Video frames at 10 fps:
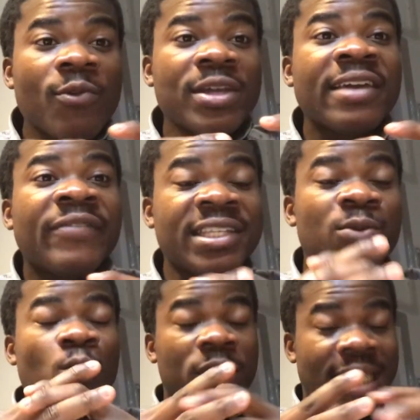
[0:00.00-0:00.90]
when
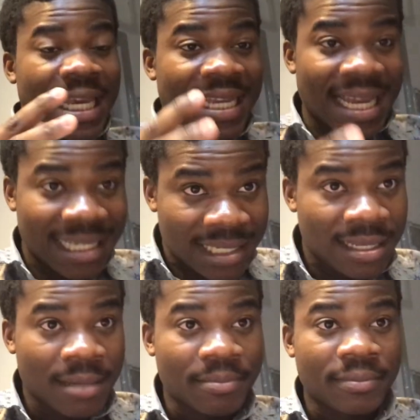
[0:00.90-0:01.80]
everything was against
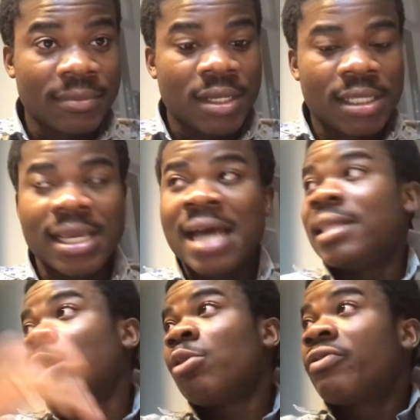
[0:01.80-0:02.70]
them, they
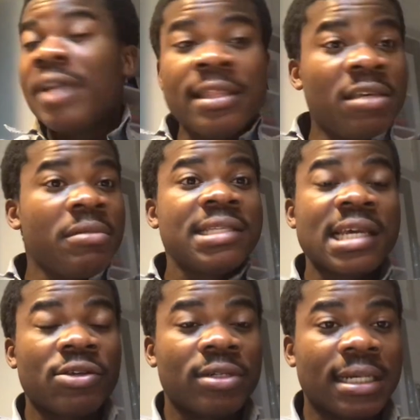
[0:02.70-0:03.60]
had a lot of enemies
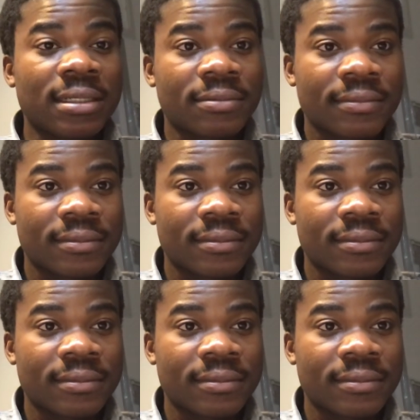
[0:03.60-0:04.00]
and all that.